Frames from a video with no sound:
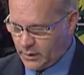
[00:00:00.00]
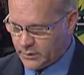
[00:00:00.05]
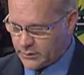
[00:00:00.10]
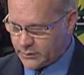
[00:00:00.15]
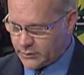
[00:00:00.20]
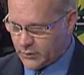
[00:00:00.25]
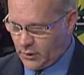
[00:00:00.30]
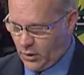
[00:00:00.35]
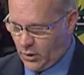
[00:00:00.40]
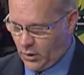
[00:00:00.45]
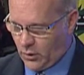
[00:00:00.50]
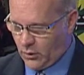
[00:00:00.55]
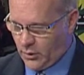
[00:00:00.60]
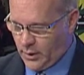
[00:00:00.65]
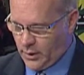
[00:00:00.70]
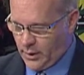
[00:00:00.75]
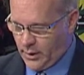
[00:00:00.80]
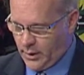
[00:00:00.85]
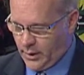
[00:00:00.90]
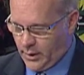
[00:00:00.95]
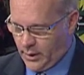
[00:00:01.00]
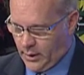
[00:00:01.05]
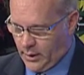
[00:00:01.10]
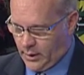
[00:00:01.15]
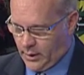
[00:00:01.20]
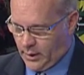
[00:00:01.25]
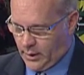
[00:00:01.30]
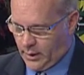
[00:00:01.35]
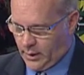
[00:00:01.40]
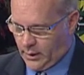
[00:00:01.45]
So,
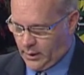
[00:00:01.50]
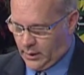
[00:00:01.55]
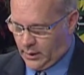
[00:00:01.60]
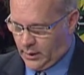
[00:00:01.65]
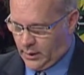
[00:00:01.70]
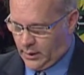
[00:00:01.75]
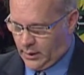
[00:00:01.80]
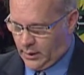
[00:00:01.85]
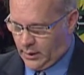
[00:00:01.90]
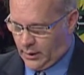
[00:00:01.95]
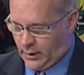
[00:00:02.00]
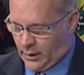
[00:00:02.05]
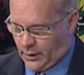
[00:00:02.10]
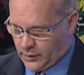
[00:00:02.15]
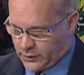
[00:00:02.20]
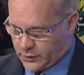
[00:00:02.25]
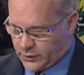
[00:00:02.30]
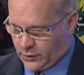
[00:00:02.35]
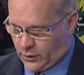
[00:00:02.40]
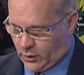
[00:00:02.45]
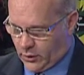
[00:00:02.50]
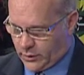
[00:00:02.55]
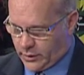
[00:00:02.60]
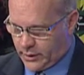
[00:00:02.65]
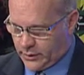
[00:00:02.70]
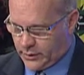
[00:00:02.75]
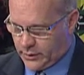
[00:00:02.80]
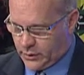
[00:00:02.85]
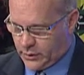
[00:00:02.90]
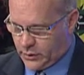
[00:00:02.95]
also
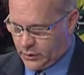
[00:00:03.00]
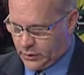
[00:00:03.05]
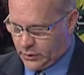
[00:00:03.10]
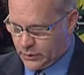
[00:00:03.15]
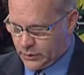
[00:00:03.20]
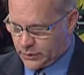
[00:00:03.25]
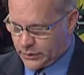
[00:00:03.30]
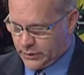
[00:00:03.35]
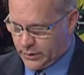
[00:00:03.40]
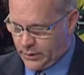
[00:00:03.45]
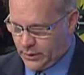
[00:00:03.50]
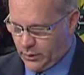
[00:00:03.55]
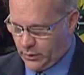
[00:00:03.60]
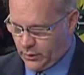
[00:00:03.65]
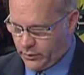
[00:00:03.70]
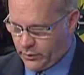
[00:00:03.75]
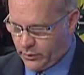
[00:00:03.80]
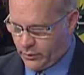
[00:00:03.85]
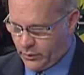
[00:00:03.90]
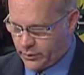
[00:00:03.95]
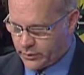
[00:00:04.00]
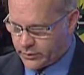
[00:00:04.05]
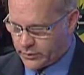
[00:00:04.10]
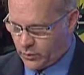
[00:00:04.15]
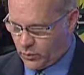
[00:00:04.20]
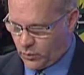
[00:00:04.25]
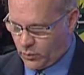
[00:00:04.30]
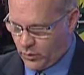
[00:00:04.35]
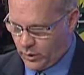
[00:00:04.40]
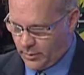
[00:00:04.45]
in the news, there was a
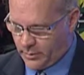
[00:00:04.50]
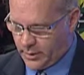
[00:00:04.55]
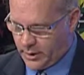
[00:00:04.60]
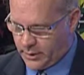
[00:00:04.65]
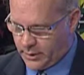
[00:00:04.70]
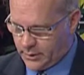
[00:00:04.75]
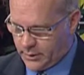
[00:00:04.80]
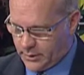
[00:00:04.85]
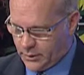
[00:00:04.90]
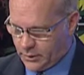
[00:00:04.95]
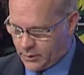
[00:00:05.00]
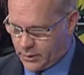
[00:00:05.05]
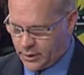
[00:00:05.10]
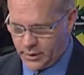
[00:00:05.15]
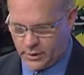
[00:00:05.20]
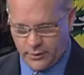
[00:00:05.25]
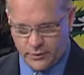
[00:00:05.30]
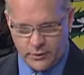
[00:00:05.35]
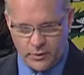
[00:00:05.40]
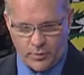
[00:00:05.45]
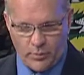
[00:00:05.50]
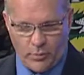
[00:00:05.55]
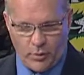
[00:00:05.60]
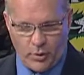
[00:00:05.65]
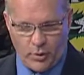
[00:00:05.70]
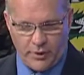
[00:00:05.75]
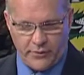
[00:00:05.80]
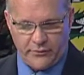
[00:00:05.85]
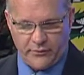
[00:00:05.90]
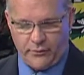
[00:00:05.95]
woman who killed her
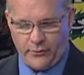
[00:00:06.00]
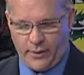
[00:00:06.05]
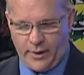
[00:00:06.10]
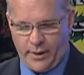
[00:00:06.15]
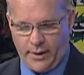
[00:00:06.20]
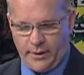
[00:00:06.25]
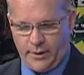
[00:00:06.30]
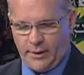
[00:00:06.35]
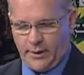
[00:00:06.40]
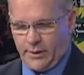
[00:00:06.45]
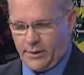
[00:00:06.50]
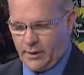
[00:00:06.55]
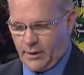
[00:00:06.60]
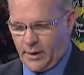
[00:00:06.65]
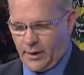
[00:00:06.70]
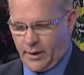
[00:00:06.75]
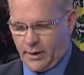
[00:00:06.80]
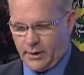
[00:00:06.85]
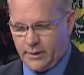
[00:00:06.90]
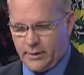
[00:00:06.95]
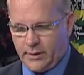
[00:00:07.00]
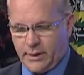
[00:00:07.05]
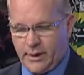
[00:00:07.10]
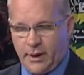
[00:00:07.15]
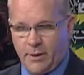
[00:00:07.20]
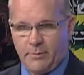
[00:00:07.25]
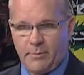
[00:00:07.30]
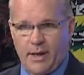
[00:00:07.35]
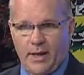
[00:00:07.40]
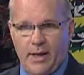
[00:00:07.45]
boyfriend uh,
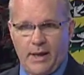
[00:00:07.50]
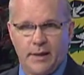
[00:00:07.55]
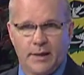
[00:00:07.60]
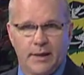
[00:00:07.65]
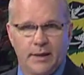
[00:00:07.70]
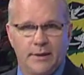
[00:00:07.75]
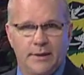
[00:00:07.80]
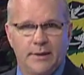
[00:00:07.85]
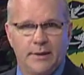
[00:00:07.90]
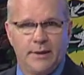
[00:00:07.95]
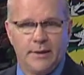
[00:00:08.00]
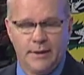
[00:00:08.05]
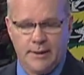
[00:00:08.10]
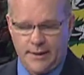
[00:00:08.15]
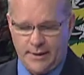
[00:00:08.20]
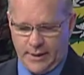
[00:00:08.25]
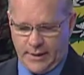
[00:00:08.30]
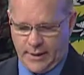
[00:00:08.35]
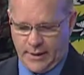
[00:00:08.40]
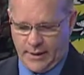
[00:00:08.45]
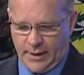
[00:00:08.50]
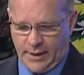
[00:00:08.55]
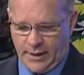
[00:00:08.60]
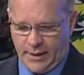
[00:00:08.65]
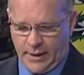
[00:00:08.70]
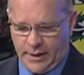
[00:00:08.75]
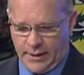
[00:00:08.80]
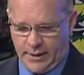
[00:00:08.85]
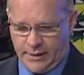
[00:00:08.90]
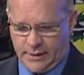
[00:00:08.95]
named Eddie,
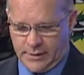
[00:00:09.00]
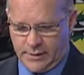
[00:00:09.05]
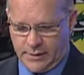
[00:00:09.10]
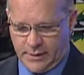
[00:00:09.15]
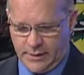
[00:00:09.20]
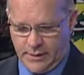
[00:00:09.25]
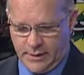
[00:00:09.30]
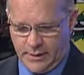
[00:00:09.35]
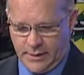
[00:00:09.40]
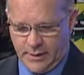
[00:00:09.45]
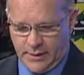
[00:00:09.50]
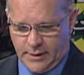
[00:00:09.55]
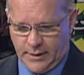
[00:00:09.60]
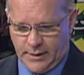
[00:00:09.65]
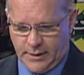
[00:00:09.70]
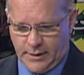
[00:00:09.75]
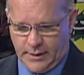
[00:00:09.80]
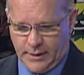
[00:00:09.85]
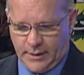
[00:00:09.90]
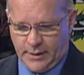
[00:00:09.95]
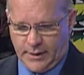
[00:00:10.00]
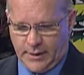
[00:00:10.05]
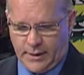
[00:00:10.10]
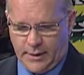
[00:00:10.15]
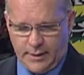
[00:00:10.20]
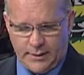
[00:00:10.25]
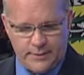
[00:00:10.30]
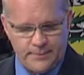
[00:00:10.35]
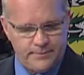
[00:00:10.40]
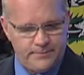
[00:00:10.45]
and
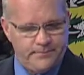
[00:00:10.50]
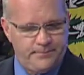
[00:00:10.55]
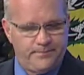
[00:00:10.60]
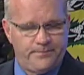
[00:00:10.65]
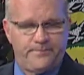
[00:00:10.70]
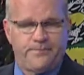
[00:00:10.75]
um,